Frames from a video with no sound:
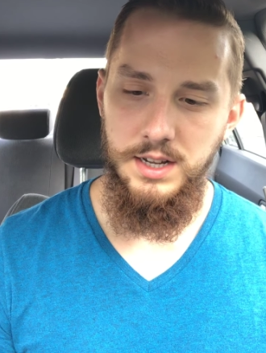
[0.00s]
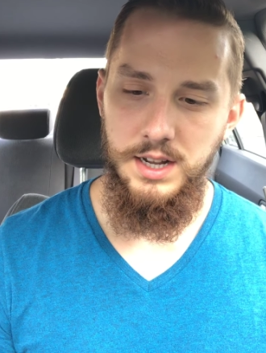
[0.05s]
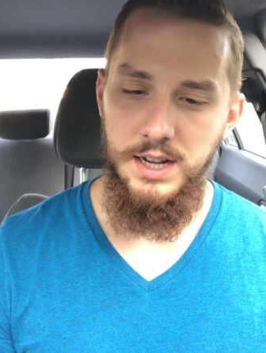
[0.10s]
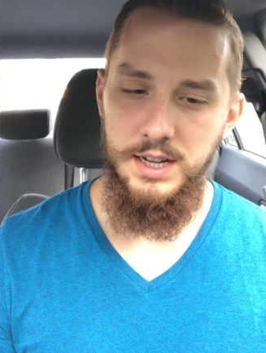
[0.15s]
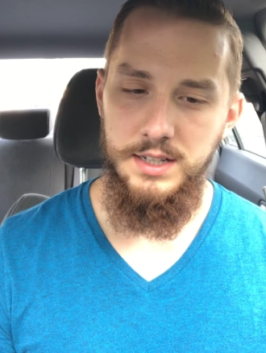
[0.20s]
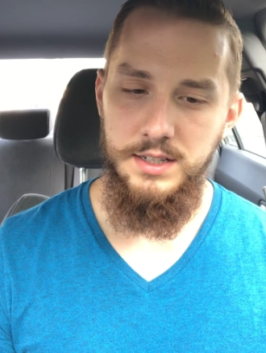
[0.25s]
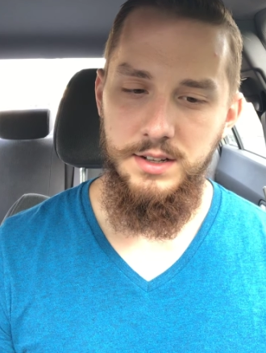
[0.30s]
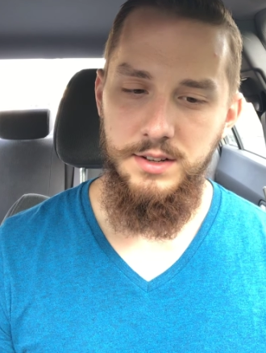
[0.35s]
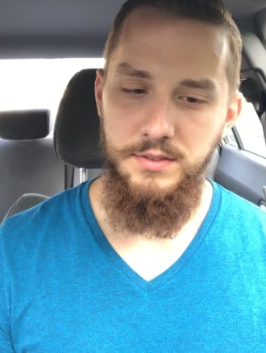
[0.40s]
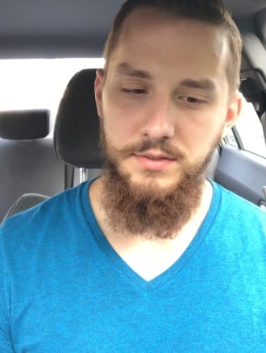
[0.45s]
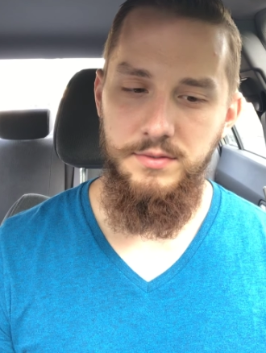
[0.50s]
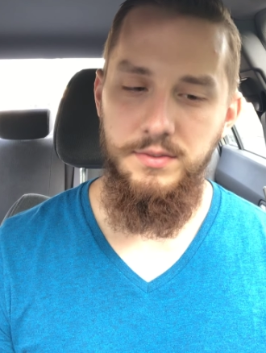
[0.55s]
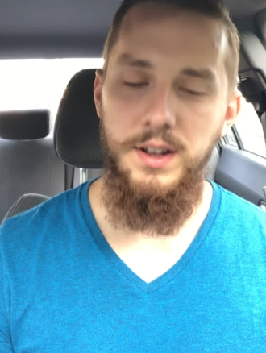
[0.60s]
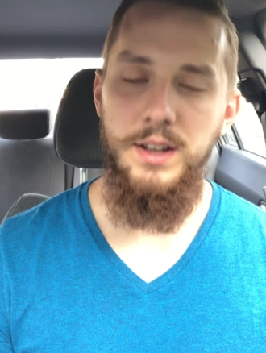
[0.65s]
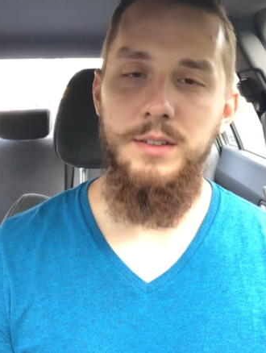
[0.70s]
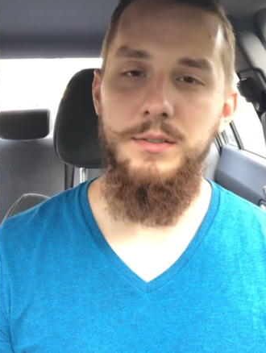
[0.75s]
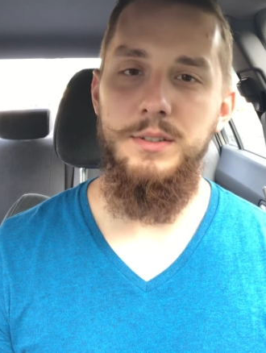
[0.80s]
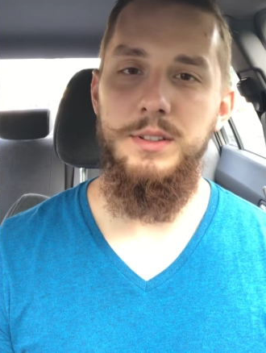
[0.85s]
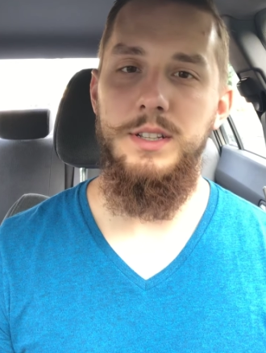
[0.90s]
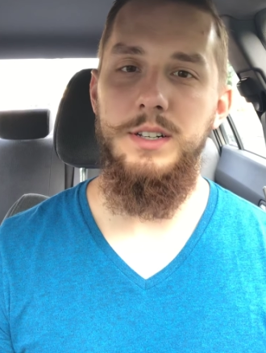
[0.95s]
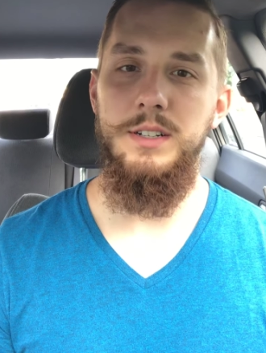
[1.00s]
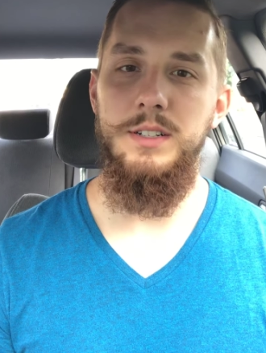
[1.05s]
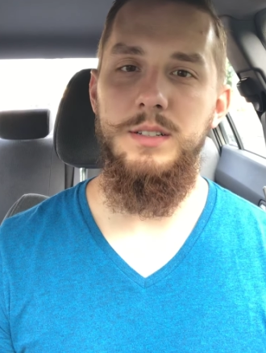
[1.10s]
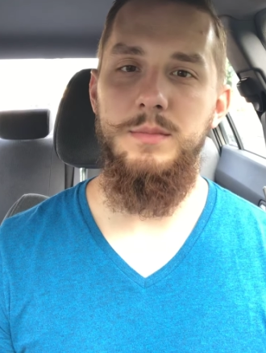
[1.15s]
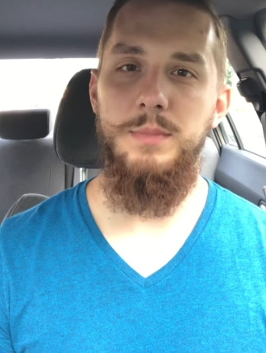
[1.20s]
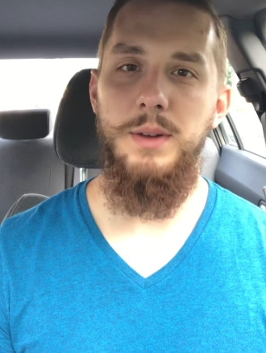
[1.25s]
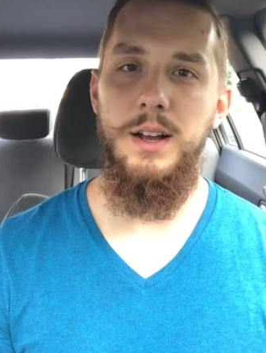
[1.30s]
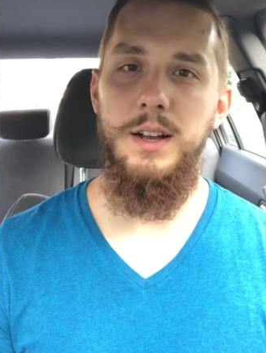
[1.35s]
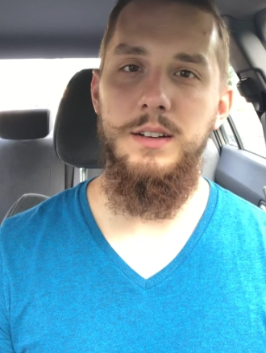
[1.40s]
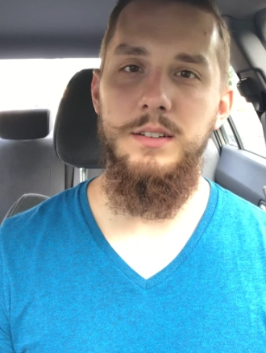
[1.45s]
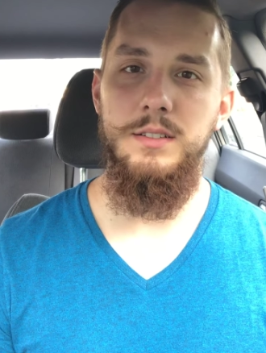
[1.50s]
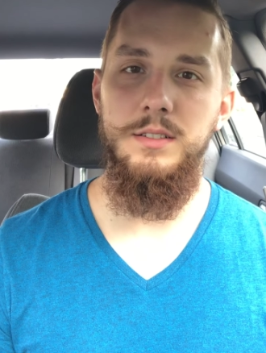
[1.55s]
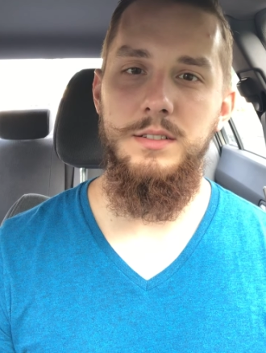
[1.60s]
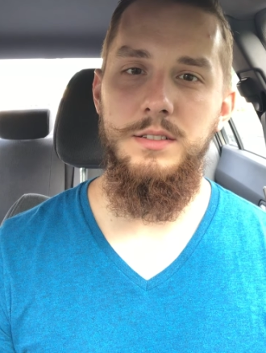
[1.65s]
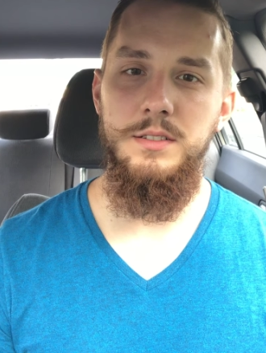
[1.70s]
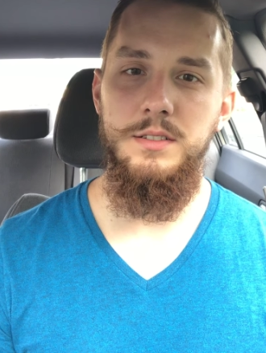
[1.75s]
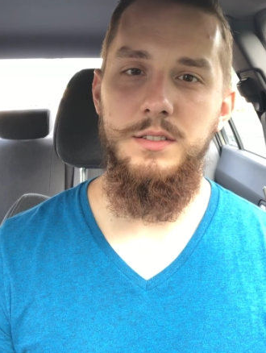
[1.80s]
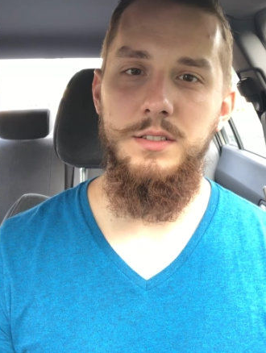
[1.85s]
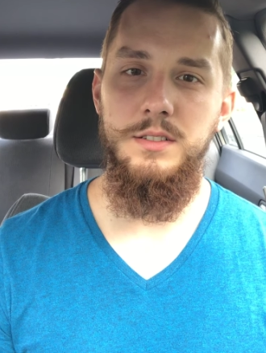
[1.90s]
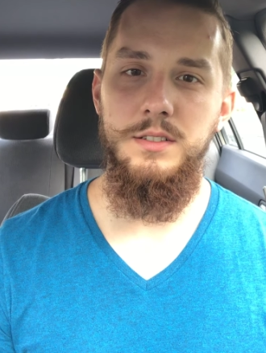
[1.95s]
has a fight with their
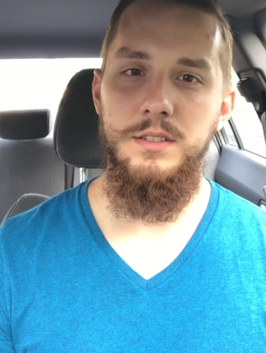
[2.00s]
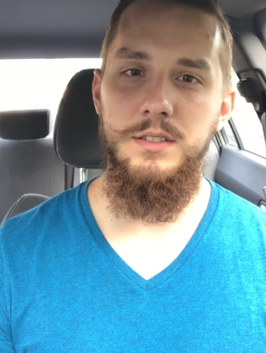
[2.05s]
spouse,